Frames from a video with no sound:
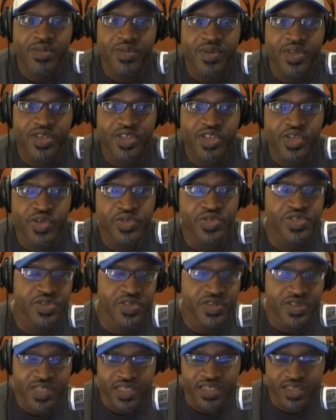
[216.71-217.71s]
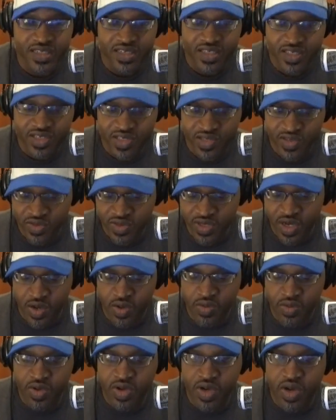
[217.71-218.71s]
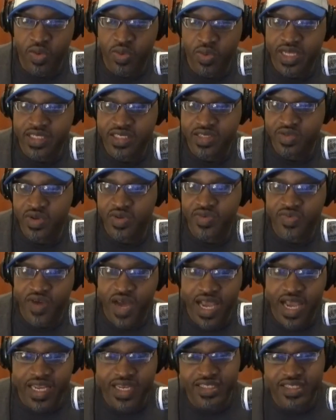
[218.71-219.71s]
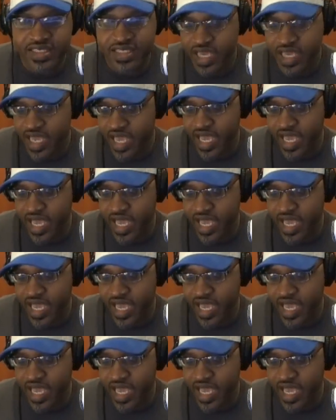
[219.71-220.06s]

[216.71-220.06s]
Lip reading: usually you don't go into a fight and say,